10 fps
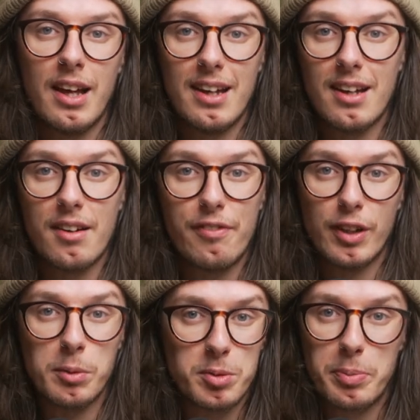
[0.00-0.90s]
a
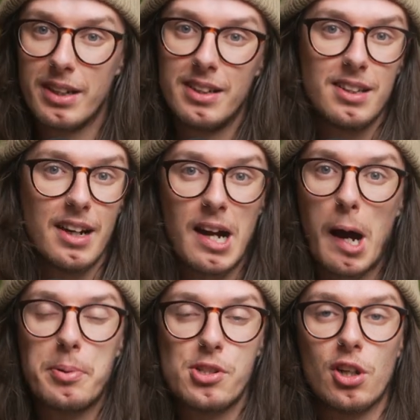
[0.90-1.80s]
film speed, an
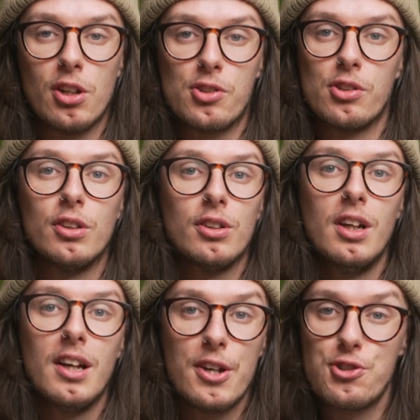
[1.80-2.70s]
aperture control,
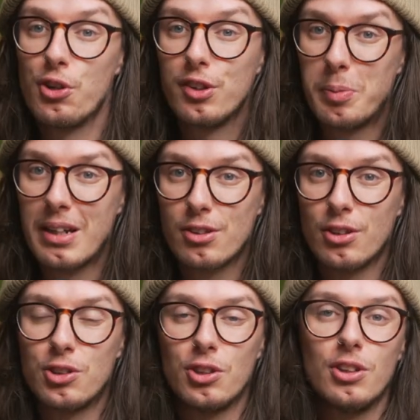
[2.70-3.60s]
shutter speed
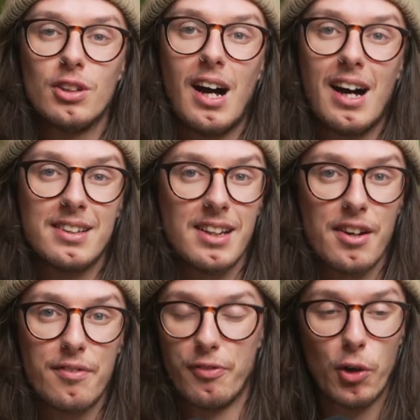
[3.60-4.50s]
control, and
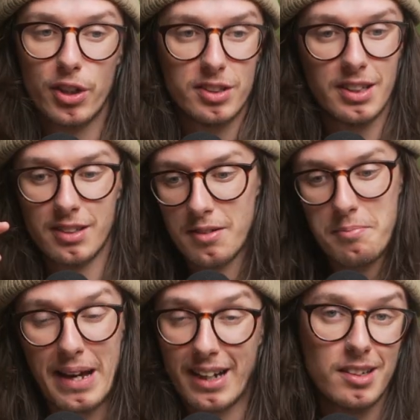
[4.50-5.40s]
a focusing
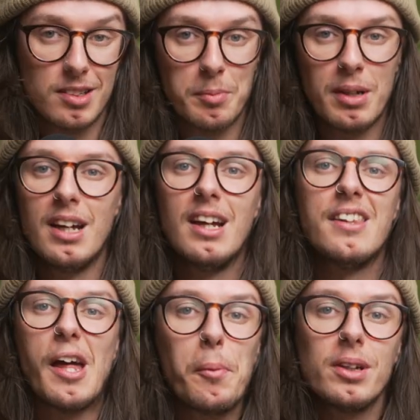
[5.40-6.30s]
mechanism,
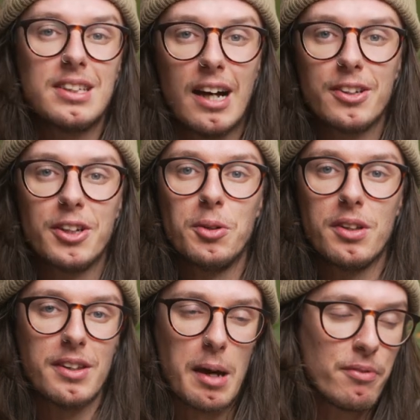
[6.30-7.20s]
they will tell you
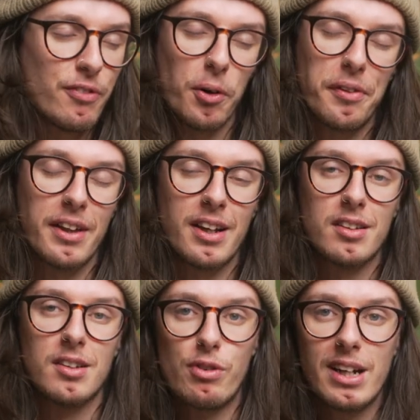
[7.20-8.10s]
that them 4
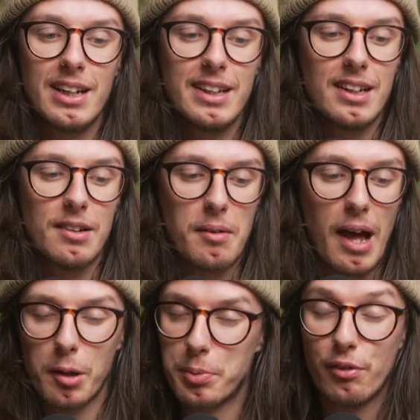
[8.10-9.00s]
things really
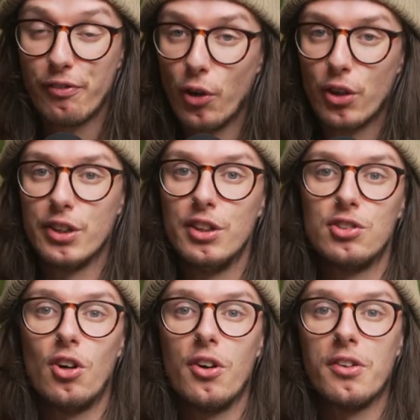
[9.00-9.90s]
help you focus
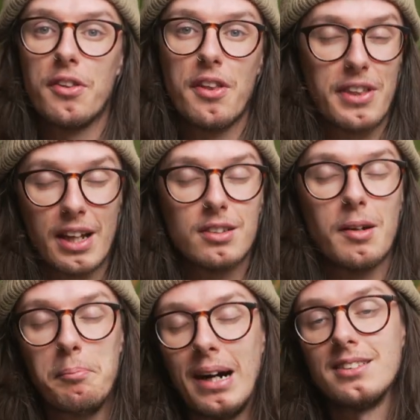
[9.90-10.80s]
on the things
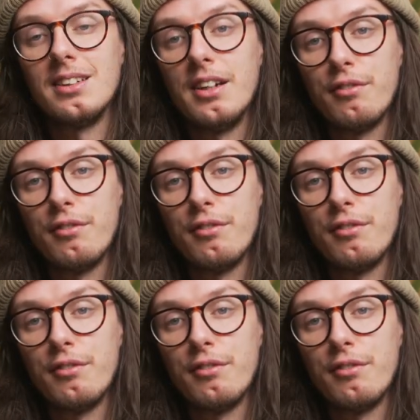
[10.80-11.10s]
that matter in